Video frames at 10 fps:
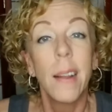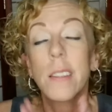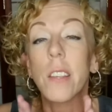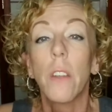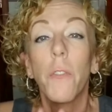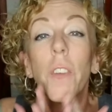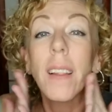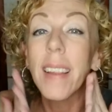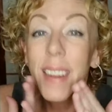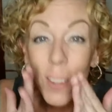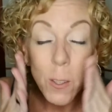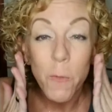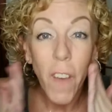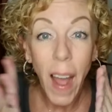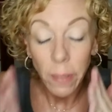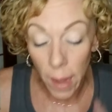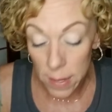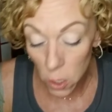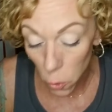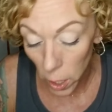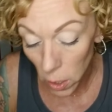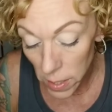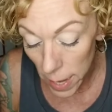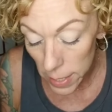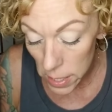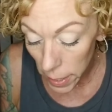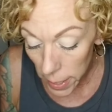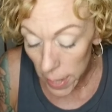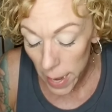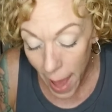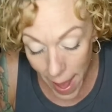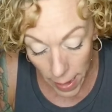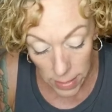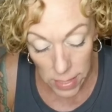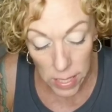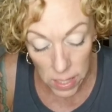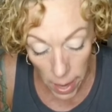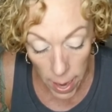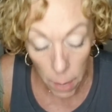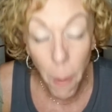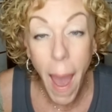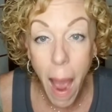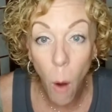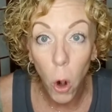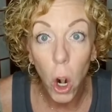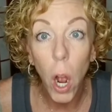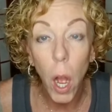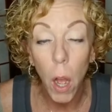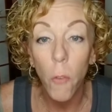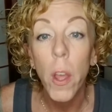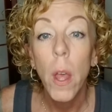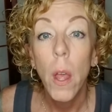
It's going to fill in those fine lines and wrinkles, and it's going to enhance the staying power of